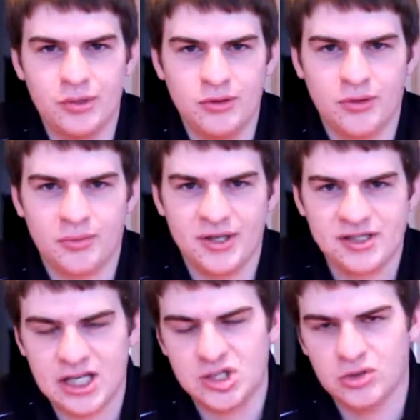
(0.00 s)
me with my
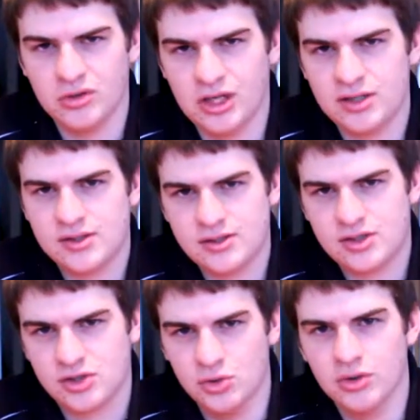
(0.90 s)
schedule at
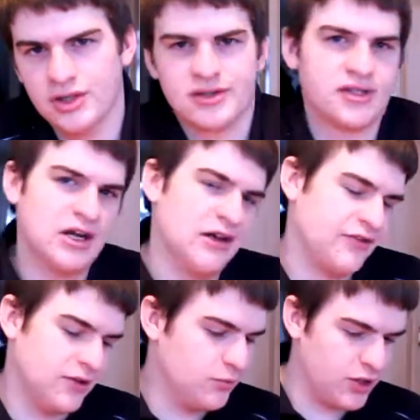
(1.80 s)
school and
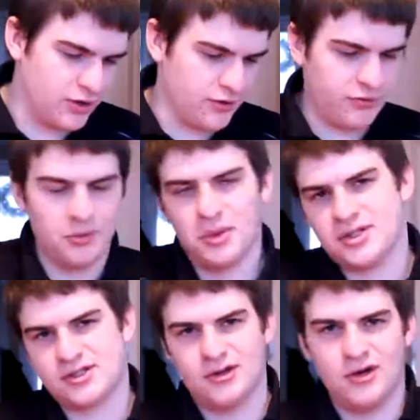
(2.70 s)
stuff and whatever,
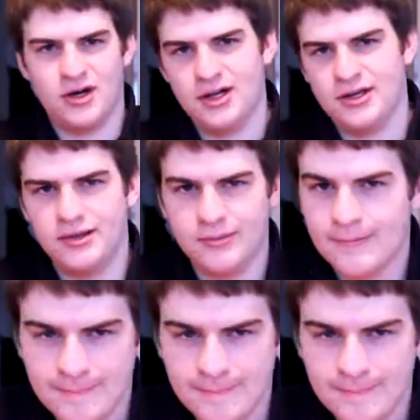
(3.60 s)
what so on and